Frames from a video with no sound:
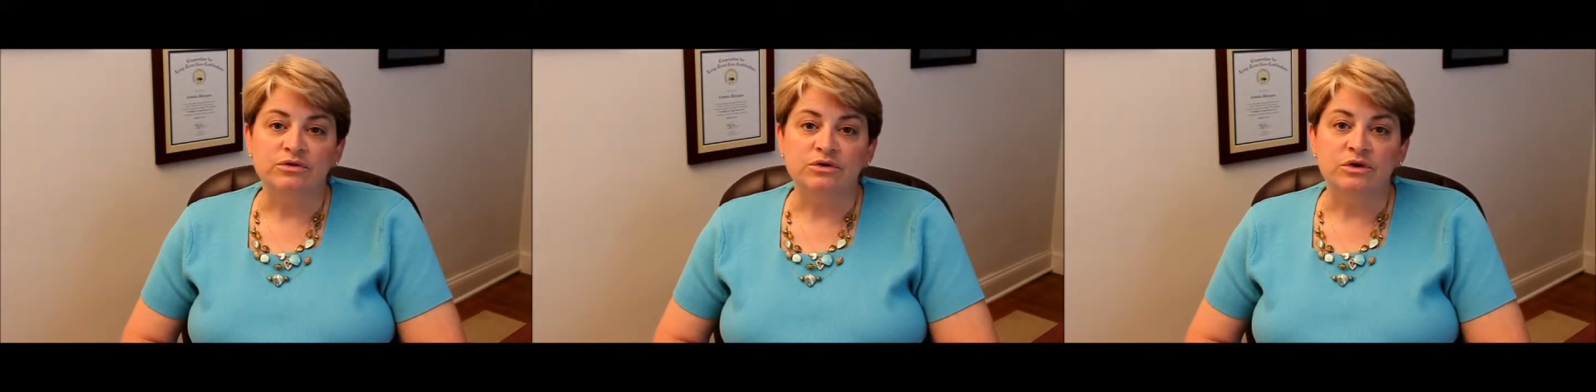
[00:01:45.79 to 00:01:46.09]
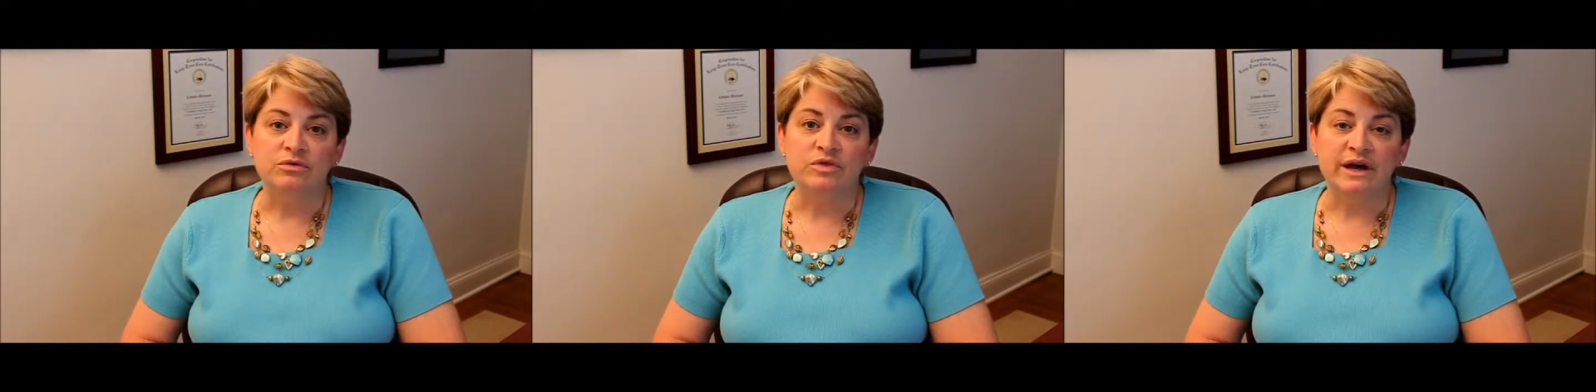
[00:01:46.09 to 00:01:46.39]

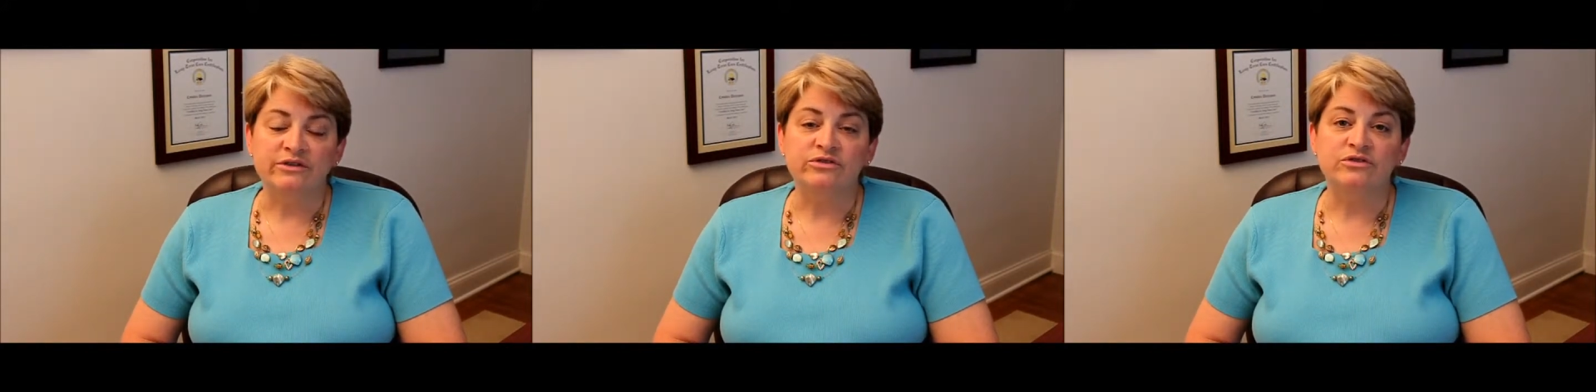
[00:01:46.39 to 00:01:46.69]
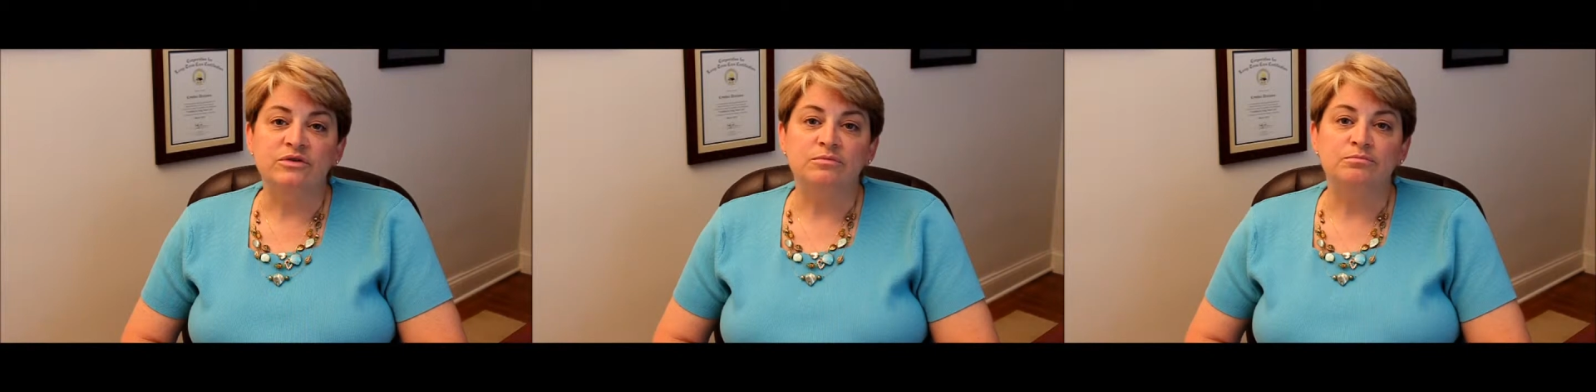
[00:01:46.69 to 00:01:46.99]
So
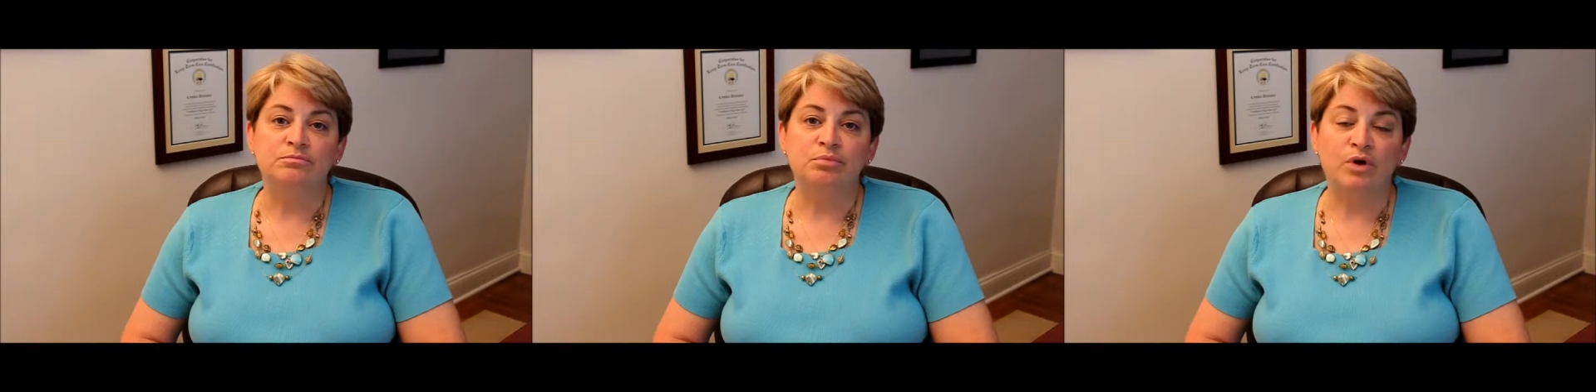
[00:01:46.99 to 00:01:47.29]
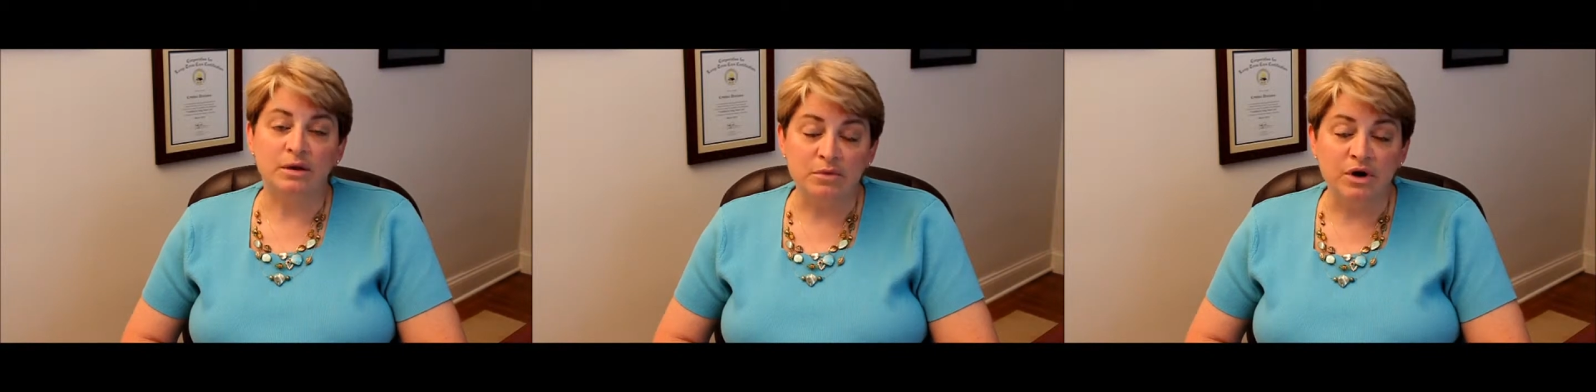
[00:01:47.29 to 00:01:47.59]
that's
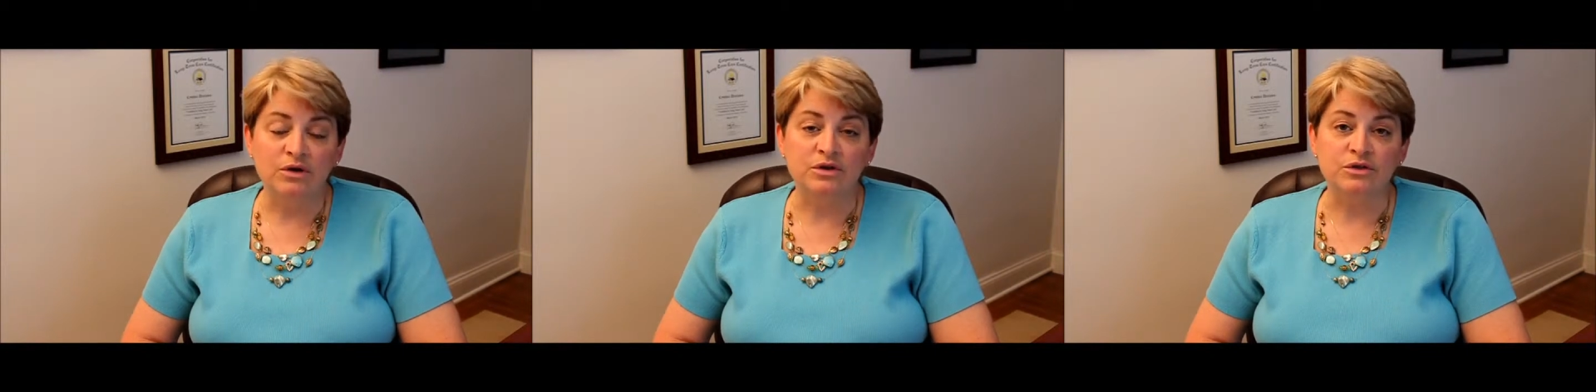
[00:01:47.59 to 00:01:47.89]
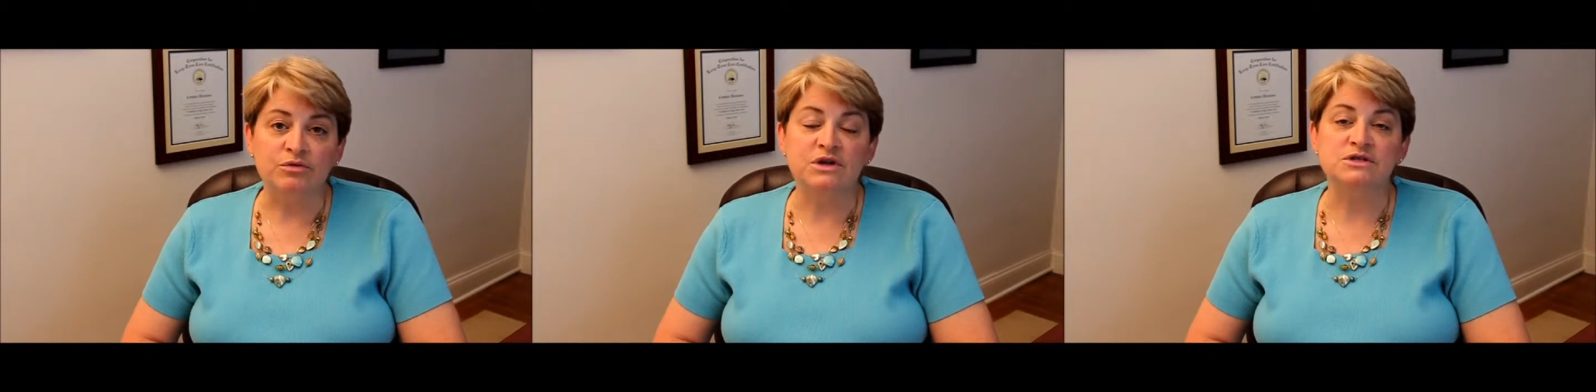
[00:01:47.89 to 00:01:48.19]
primarily
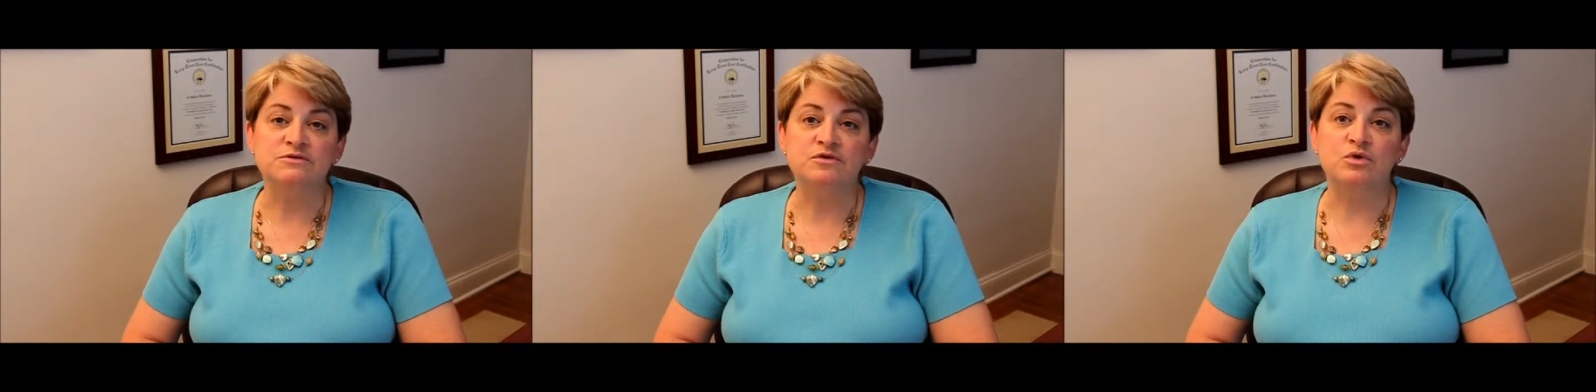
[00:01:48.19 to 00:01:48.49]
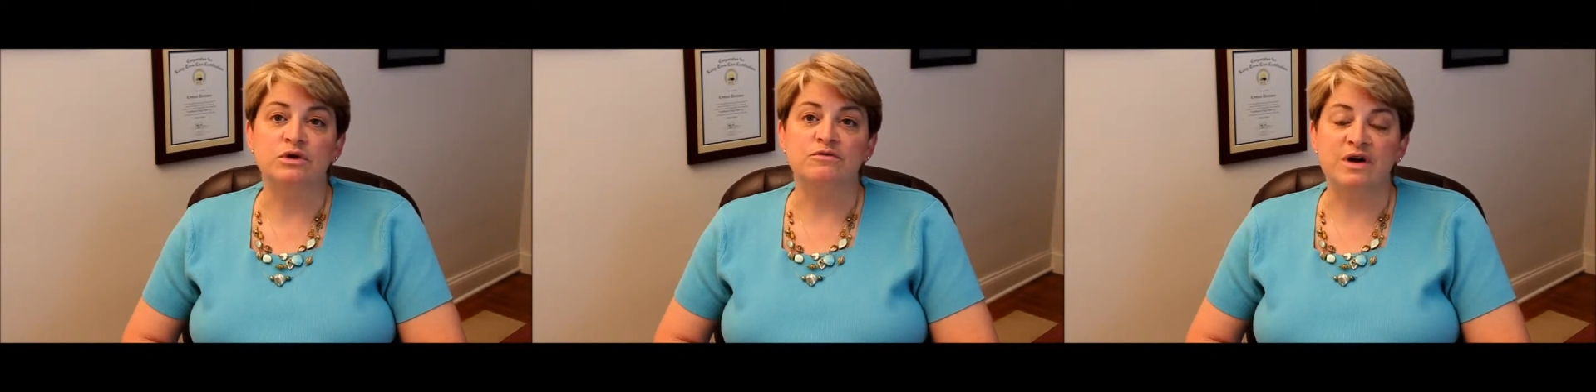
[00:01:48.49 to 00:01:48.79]
the reason
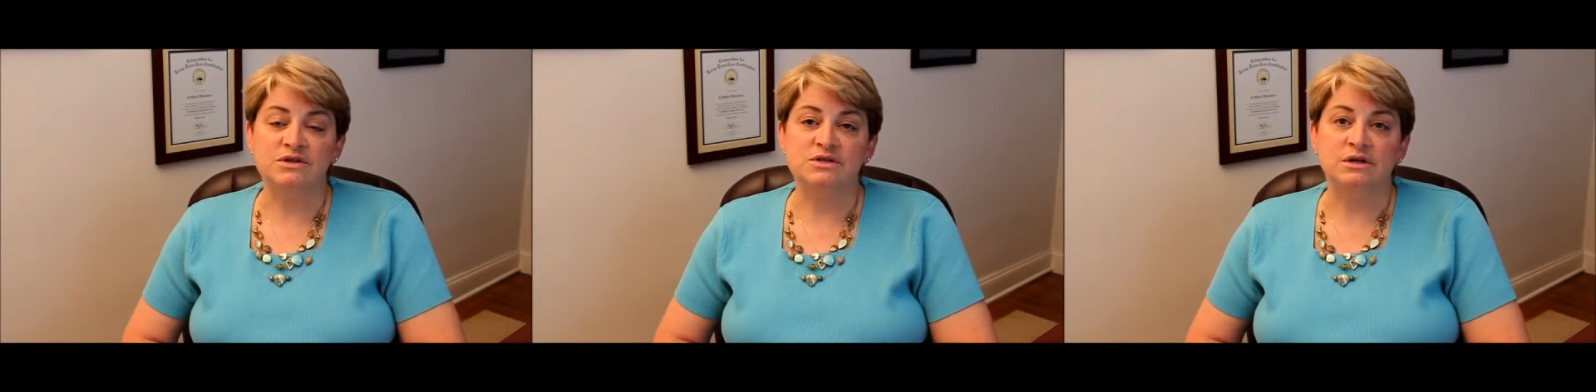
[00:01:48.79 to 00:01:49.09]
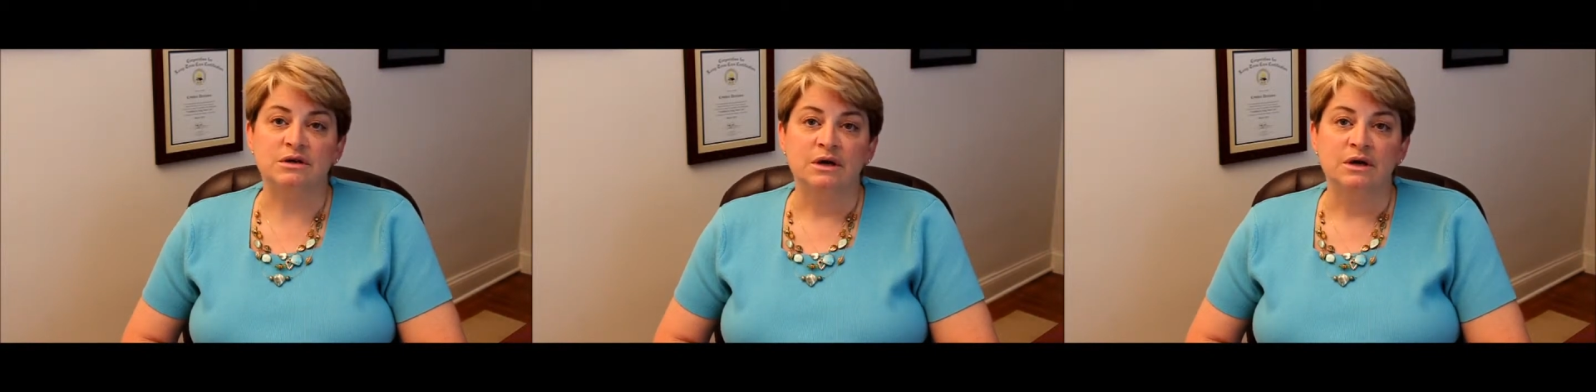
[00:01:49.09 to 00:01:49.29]
for investing.